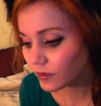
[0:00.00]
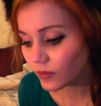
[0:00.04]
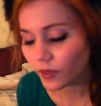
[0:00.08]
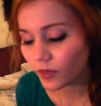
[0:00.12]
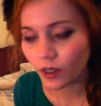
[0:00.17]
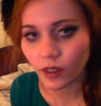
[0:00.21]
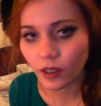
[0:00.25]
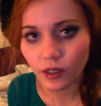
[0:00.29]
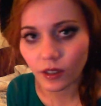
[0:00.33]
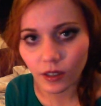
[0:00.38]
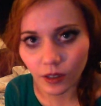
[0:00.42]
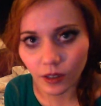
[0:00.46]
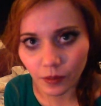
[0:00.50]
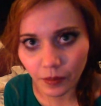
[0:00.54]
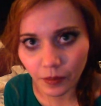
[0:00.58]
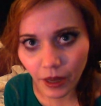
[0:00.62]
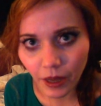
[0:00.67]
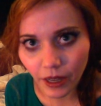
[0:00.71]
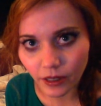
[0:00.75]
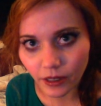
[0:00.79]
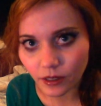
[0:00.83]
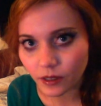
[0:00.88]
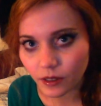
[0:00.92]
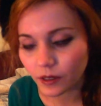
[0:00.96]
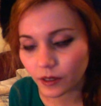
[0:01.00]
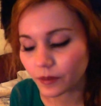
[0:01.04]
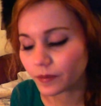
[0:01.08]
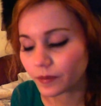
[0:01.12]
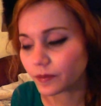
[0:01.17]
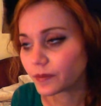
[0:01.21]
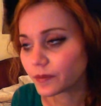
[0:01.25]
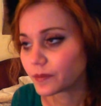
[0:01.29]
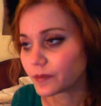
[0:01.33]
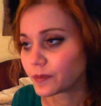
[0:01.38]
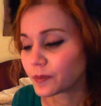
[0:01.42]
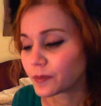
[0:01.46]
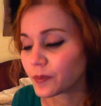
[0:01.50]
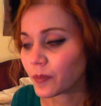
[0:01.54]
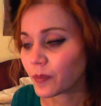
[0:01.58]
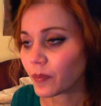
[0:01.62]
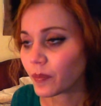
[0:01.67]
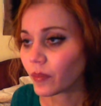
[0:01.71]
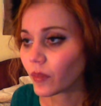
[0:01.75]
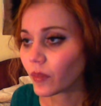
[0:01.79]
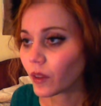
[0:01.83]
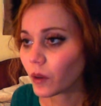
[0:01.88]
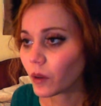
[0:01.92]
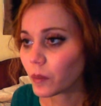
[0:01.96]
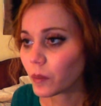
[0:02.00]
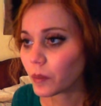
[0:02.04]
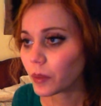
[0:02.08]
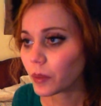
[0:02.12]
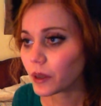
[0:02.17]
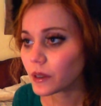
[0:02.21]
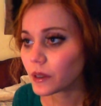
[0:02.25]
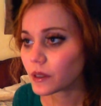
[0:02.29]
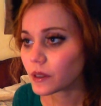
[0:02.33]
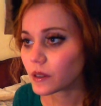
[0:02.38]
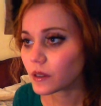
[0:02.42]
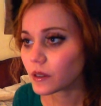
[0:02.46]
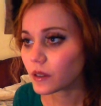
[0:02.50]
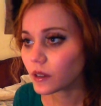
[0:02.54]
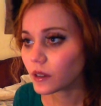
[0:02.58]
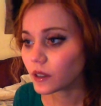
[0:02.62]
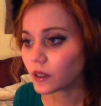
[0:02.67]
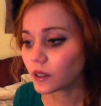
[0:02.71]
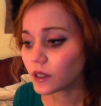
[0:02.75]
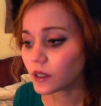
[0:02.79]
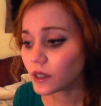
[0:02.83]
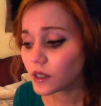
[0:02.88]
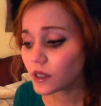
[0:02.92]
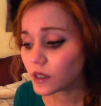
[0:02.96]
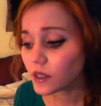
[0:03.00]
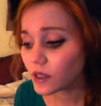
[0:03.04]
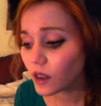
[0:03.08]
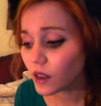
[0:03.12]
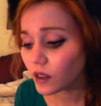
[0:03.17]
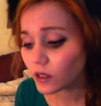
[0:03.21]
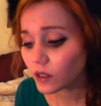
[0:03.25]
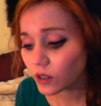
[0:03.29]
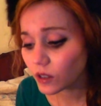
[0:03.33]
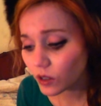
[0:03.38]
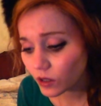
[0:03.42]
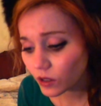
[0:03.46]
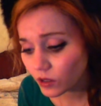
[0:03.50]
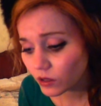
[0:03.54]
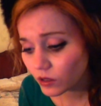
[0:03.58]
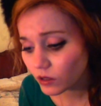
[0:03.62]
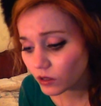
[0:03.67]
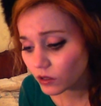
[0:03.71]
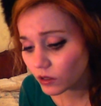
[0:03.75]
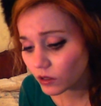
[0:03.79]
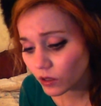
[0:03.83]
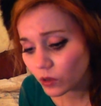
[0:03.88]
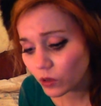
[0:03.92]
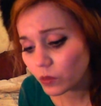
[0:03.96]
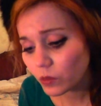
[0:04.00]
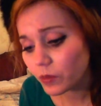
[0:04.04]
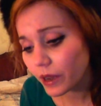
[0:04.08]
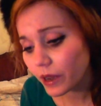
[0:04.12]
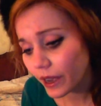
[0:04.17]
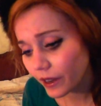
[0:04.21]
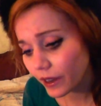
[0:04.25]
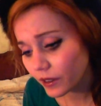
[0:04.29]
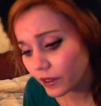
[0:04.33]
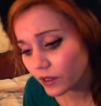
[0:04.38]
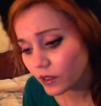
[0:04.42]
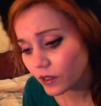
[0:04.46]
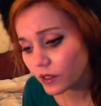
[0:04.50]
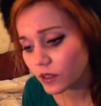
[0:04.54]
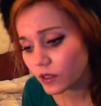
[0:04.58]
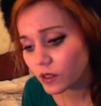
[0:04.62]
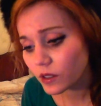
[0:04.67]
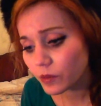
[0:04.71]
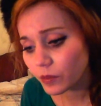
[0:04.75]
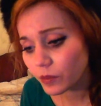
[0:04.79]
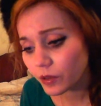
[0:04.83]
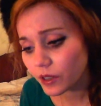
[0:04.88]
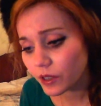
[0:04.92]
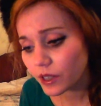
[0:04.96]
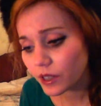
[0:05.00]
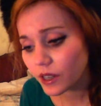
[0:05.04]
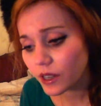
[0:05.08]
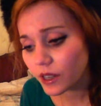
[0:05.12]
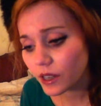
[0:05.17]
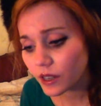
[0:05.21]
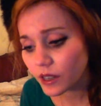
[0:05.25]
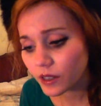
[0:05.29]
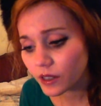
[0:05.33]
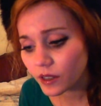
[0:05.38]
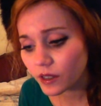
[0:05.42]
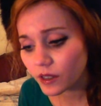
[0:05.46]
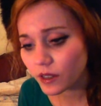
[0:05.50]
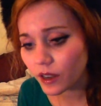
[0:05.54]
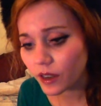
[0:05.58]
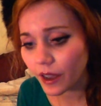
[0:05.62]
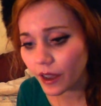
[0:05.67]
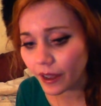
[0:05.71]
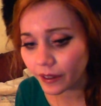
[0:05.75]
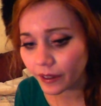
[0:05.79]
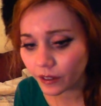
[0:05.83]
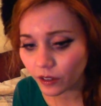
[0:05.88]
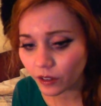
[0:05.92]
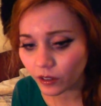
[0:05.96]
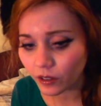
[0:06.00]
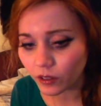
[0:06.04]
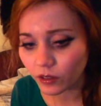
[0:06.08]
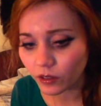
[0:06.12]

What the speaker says: It's a mess. But it is not too bad. It's pretty easy to handle.